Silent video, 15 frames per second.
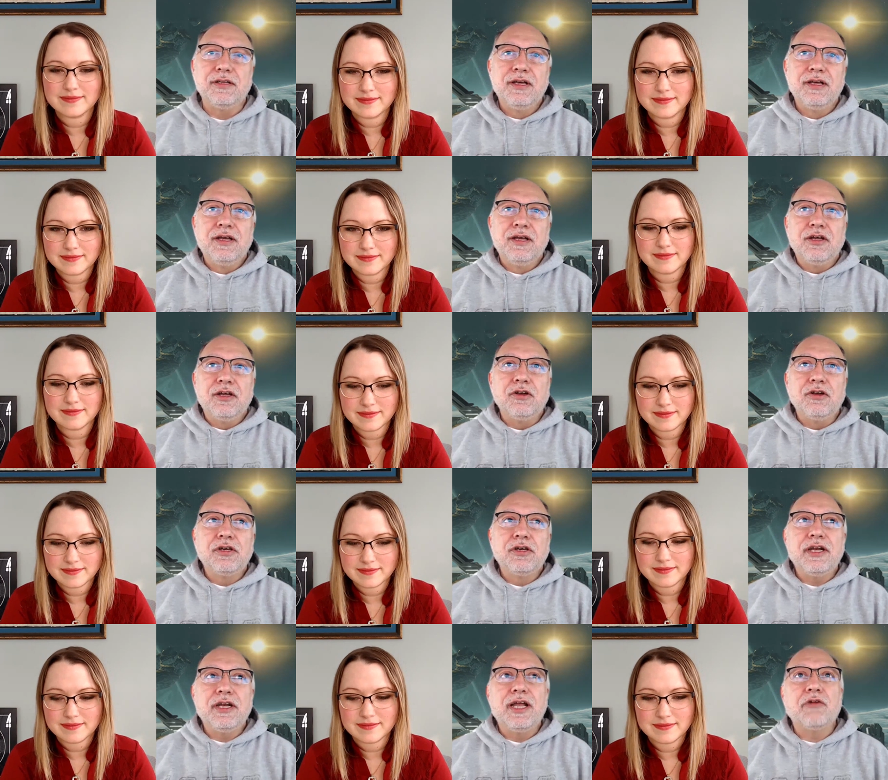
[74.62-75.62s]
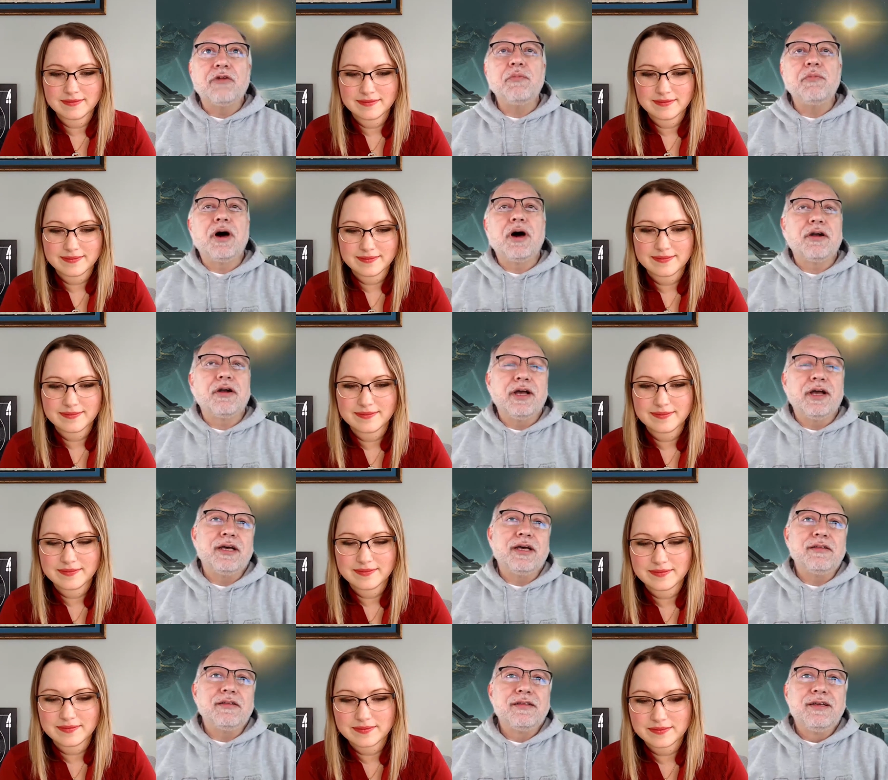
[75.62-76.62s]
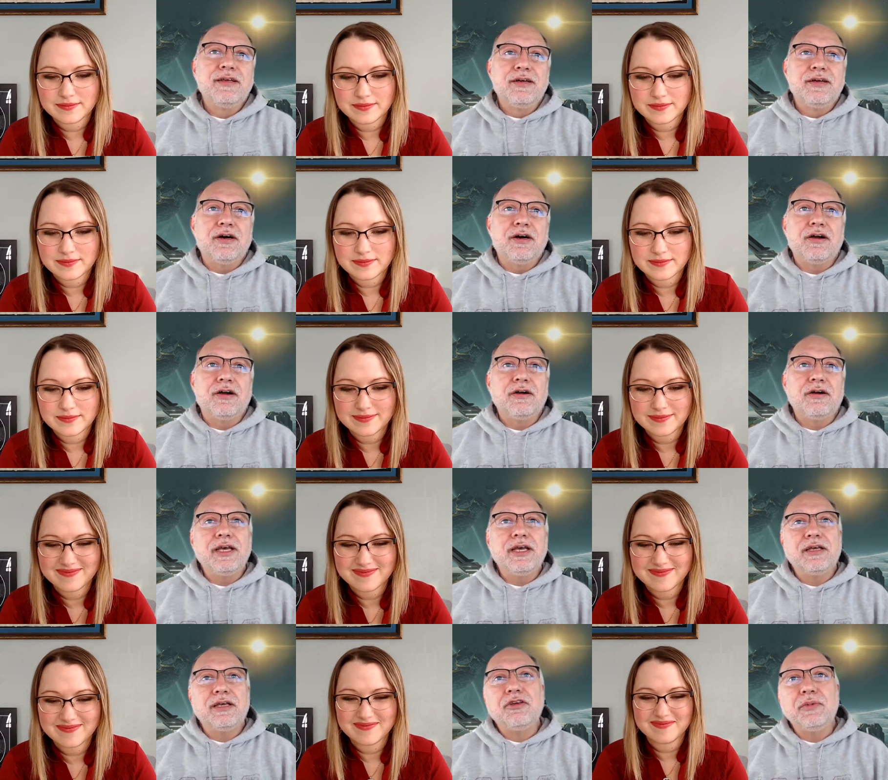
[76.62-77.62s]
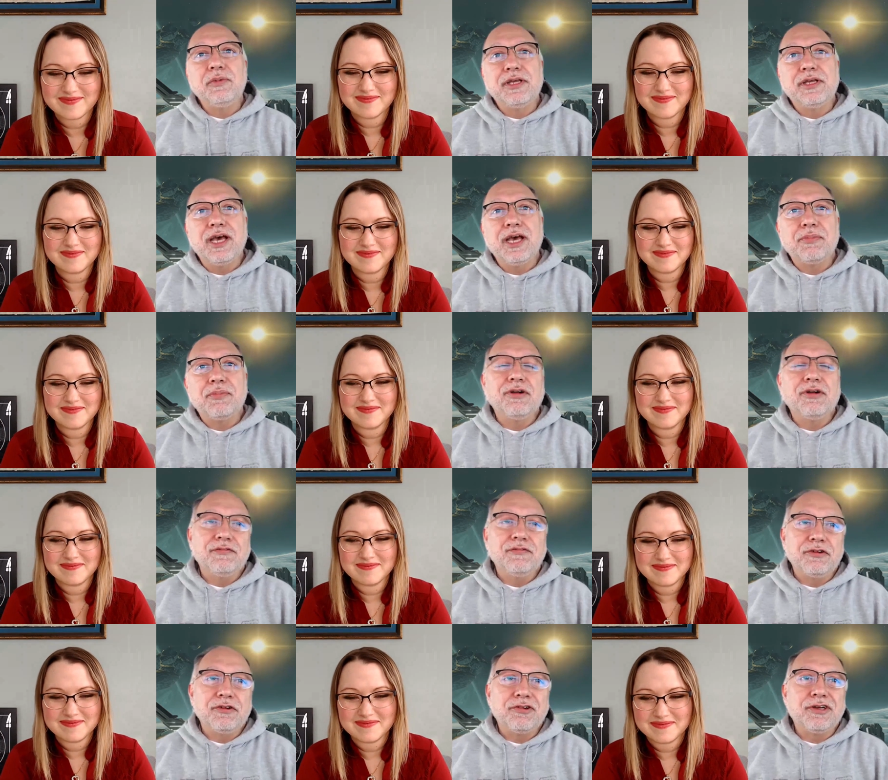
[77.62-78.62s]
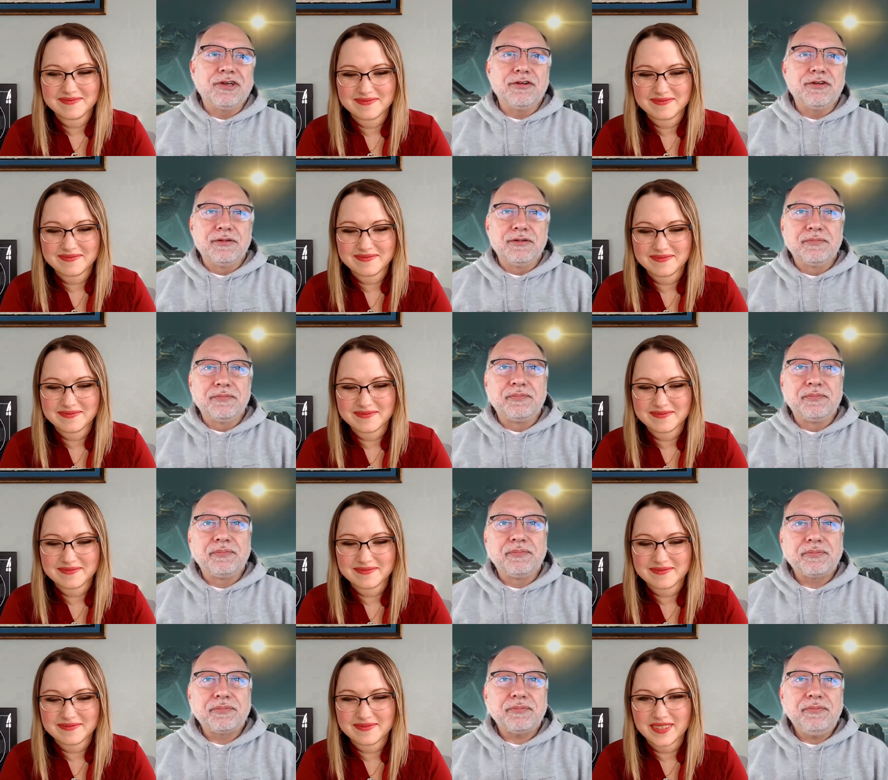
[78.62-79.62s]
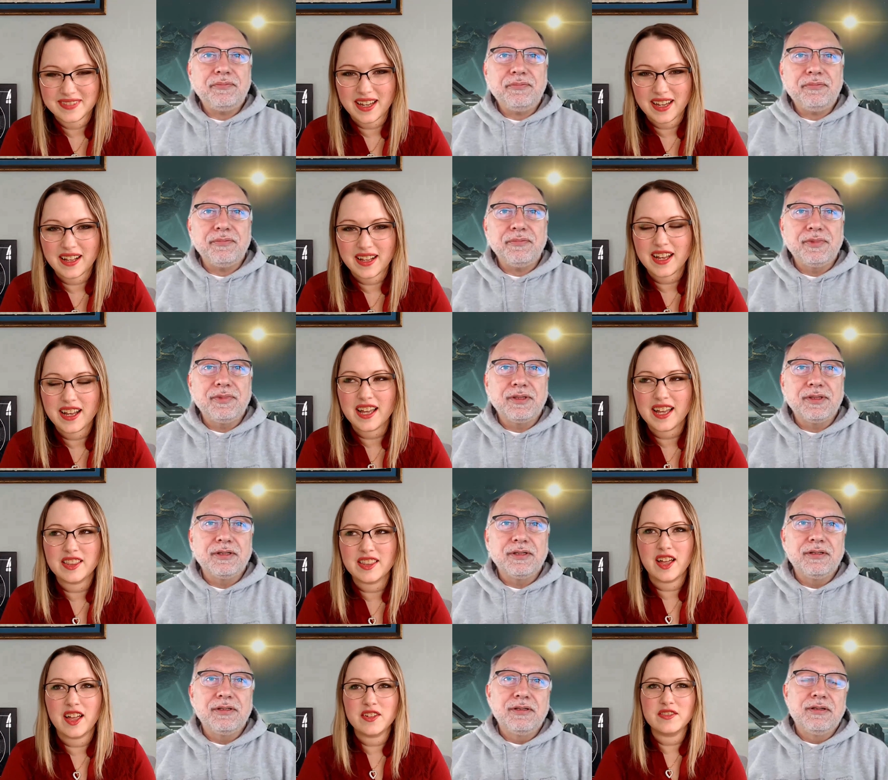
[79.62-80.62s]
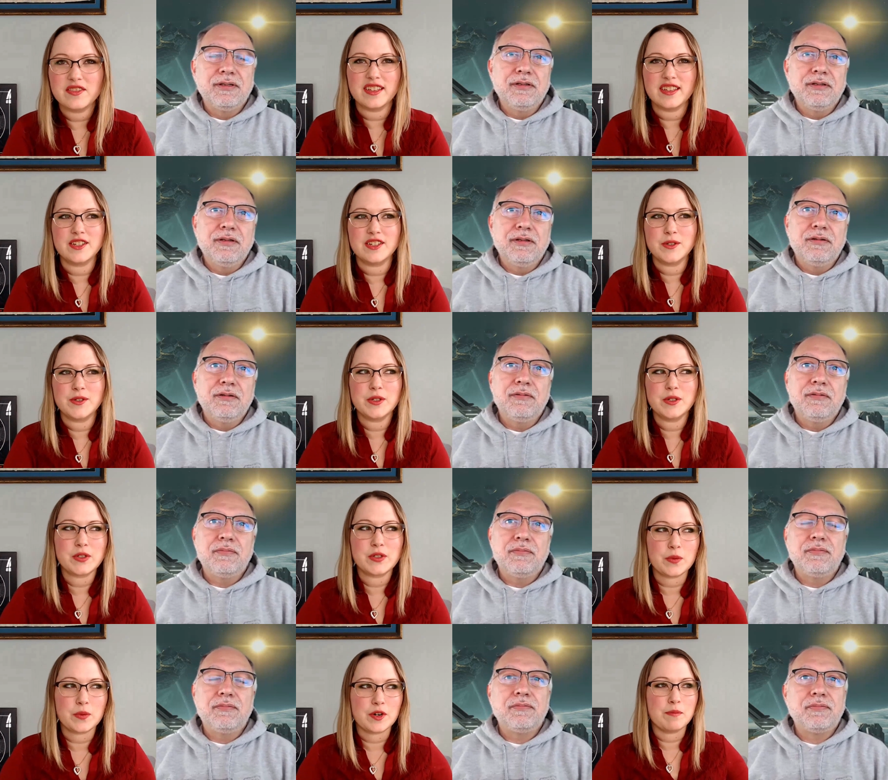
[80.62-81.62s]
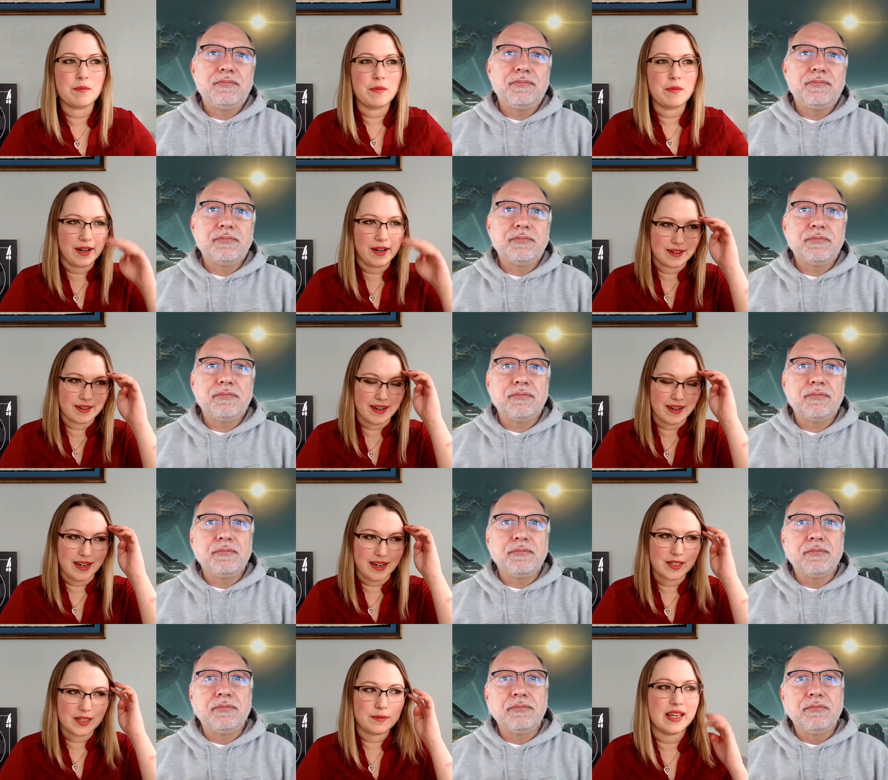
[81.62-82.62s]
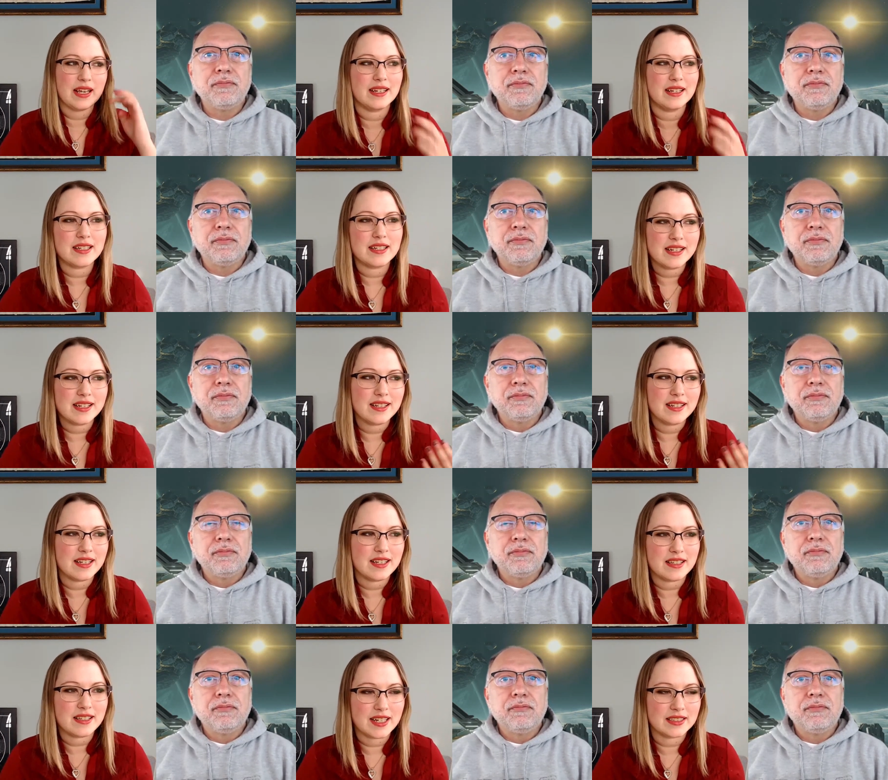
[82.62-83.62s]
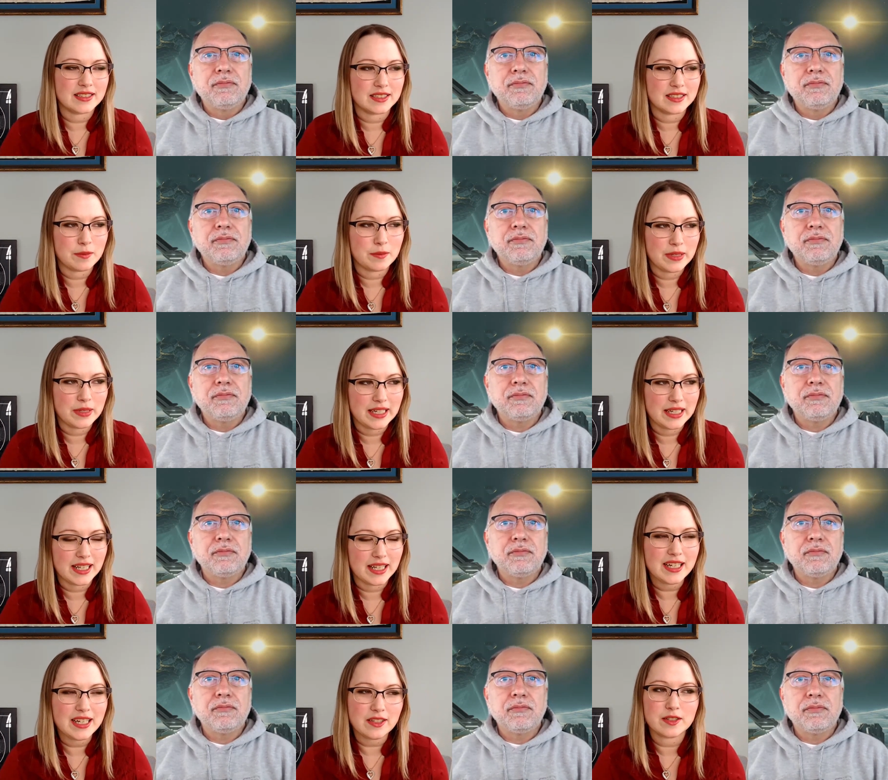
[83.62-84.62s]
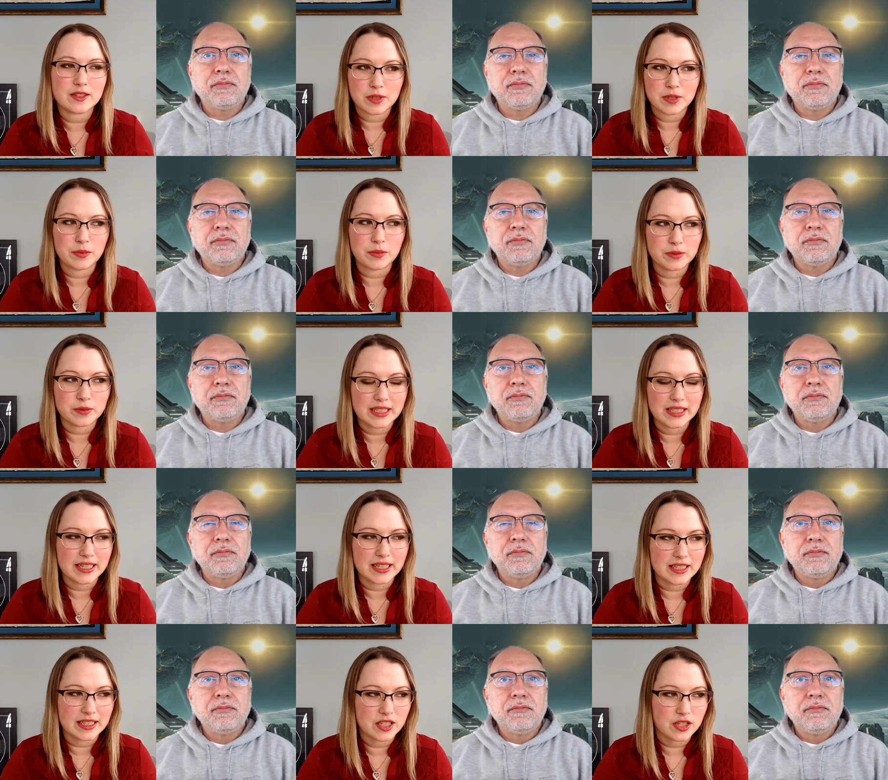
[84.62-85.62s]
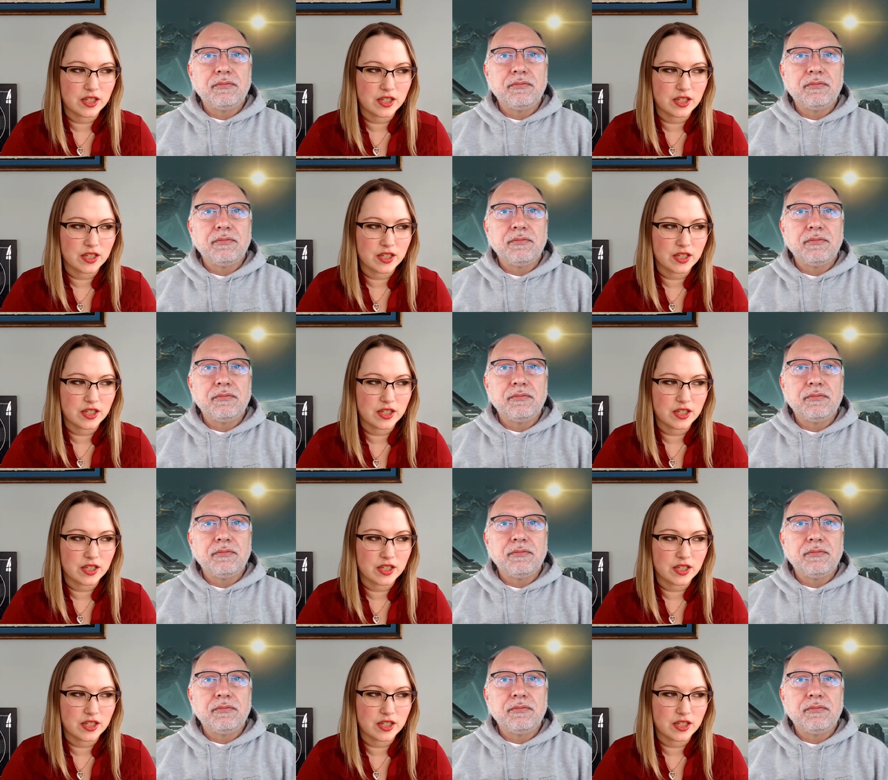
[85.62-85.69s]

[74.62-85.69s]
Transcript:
Speaker 1: and looking at how we modernize our human capital infrastructure.
Speaker 2: Yeah, and I love that you use the word modernize, because it doesn't necessarily mean, I think a lot of people when they get